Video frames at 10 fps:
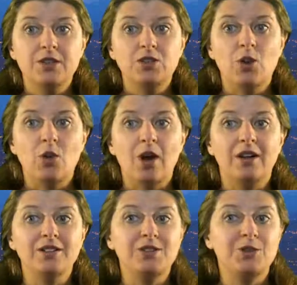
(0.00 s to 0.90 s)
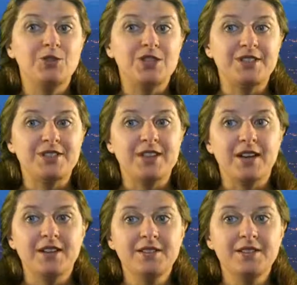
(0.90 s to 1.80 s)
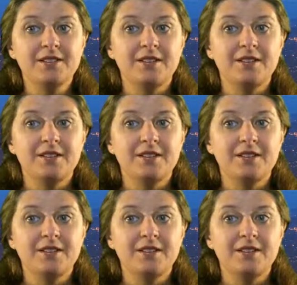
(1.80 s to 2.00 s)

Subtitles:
So I'll see you in just a second.